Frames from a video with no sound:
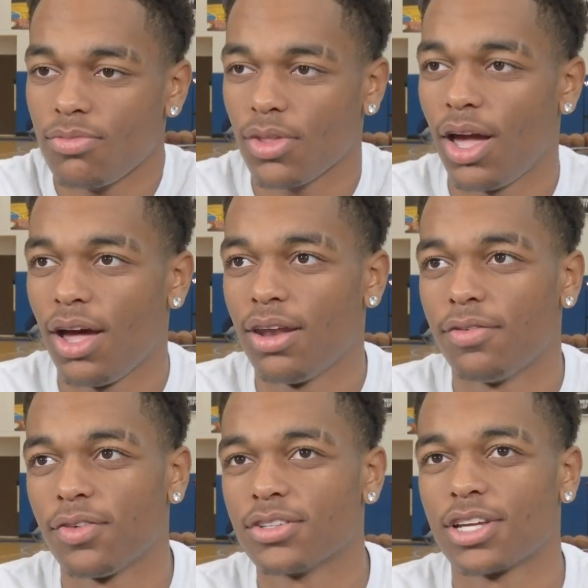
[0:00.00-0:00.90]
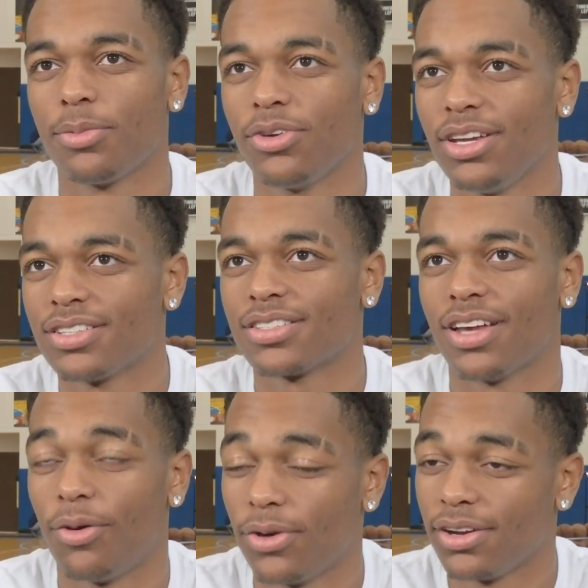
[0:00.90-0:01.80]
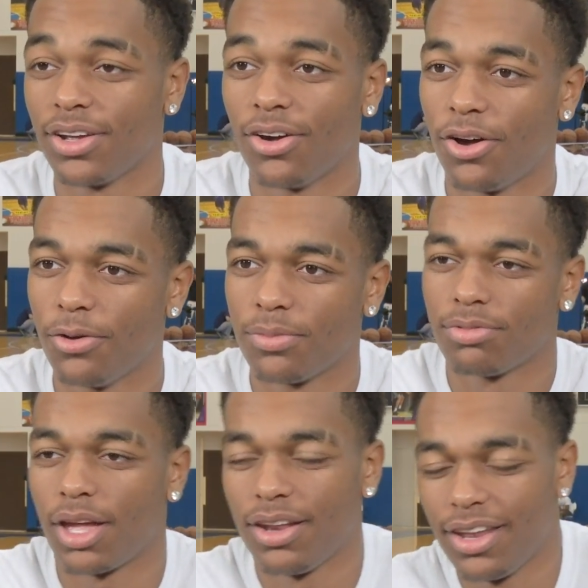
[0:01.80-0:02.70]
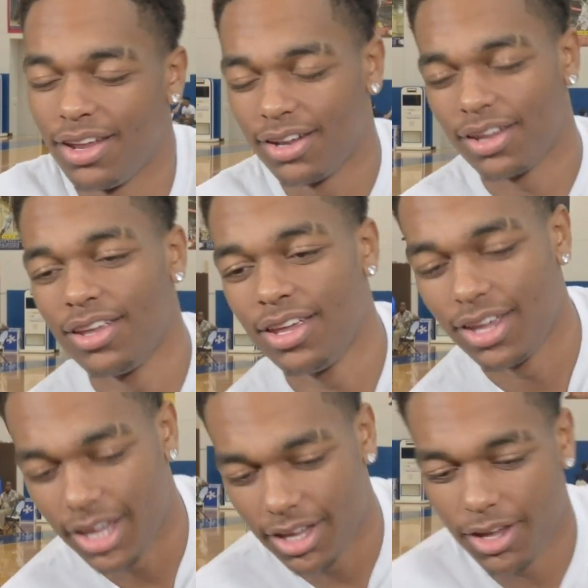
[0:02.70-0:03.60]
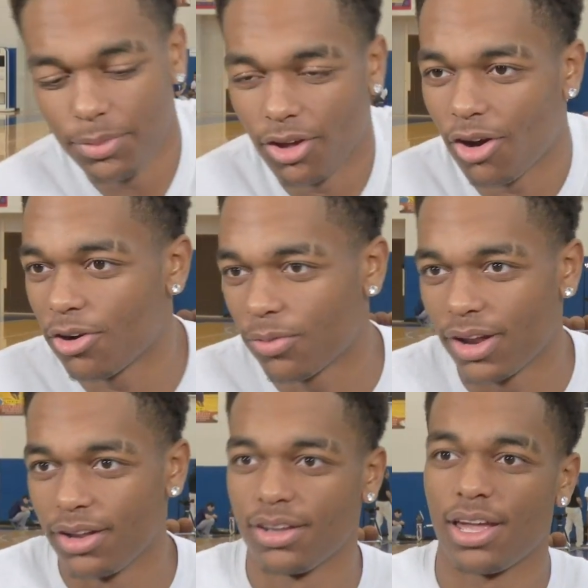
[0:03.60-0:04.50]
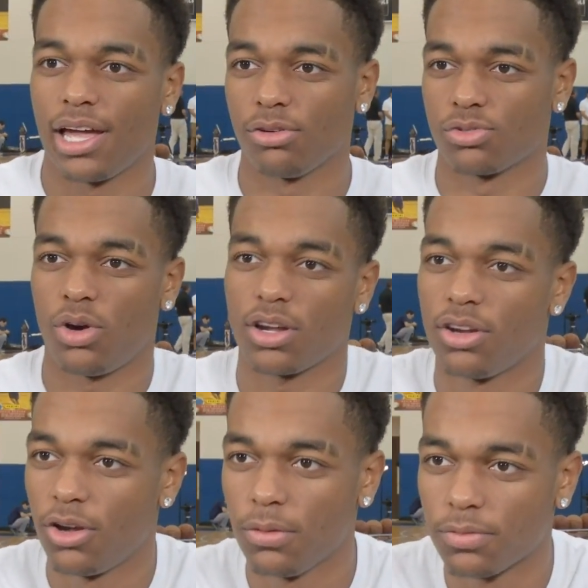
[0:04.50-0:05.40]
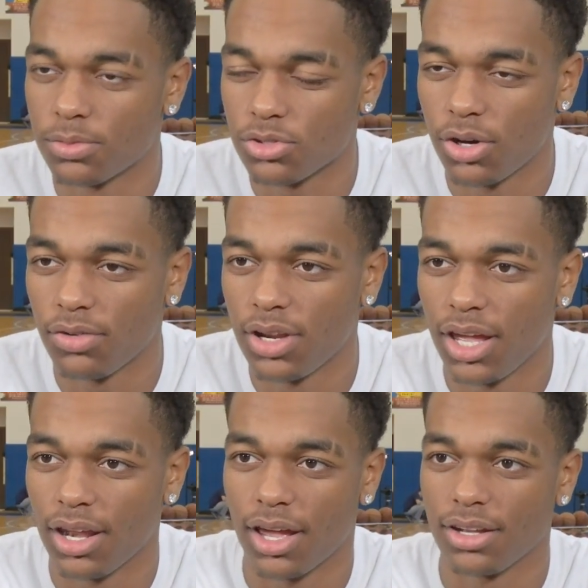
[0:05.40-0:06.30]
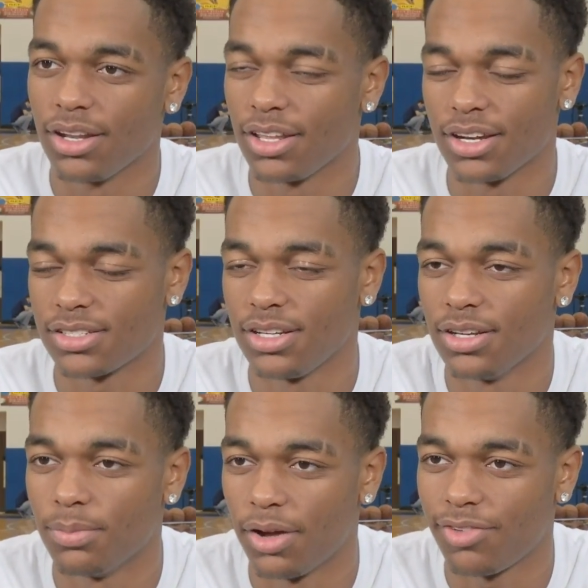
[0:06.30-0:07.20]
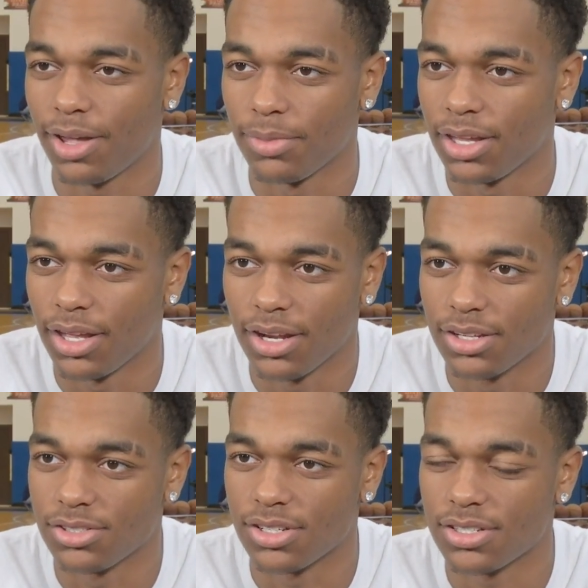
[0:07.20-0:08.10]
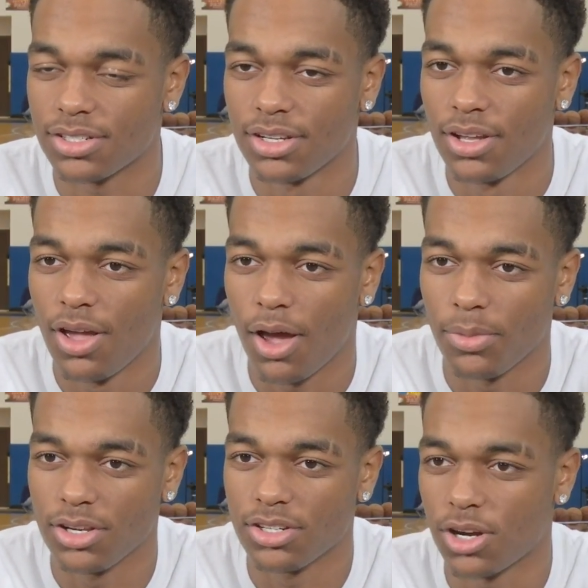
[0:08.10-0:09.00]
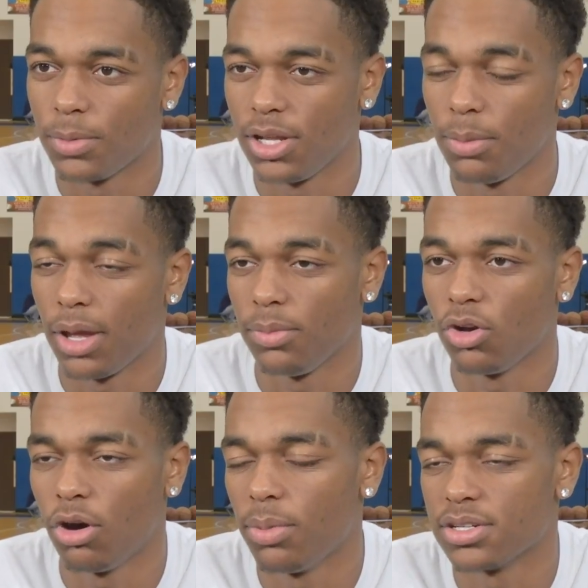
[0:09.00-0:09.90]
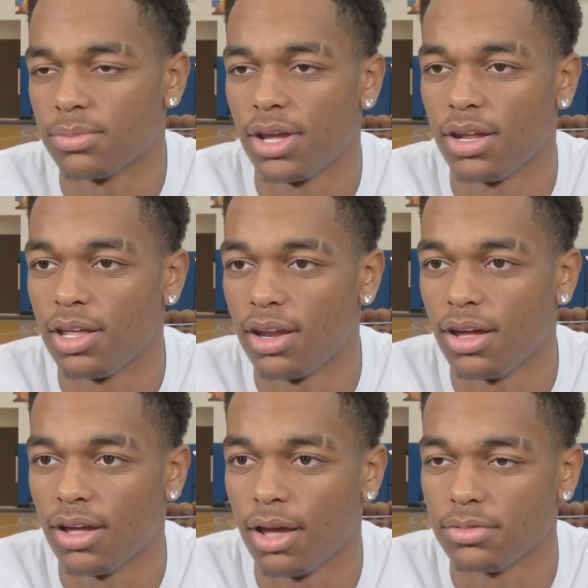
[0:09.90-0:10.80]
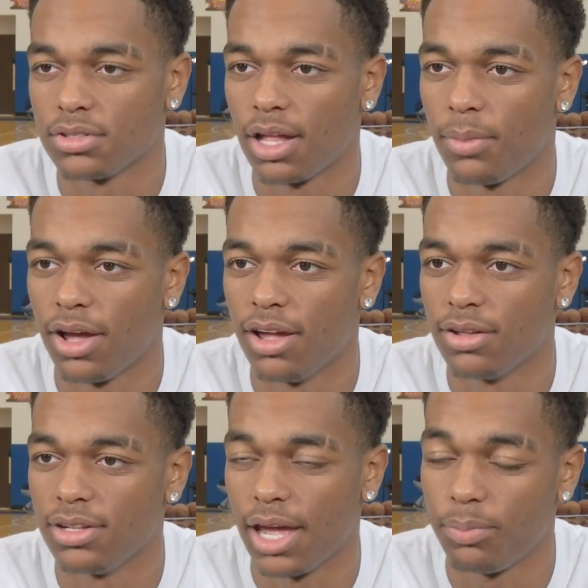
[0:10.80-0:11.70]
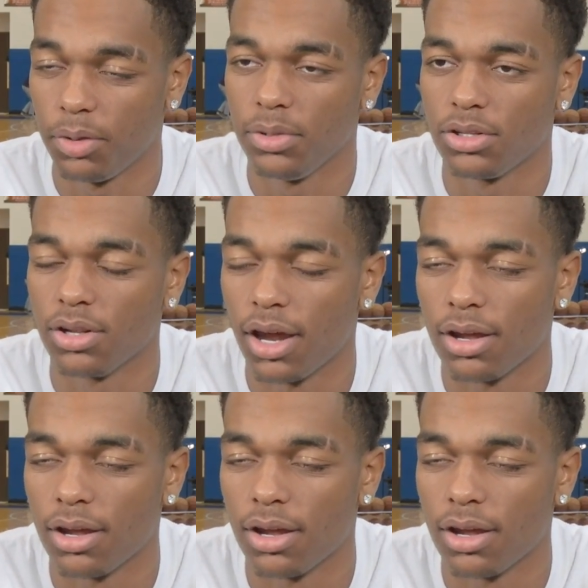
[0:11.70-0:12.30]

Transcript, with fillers: Uh, the first couple weeks, I wanted to go home, and then it hit me hard when I was walking home from school every day, and I didn't get to see my family, and it just. I mean, it hurt me and it made me grow up as a man, and uh, I'm just glad my dad put me through that.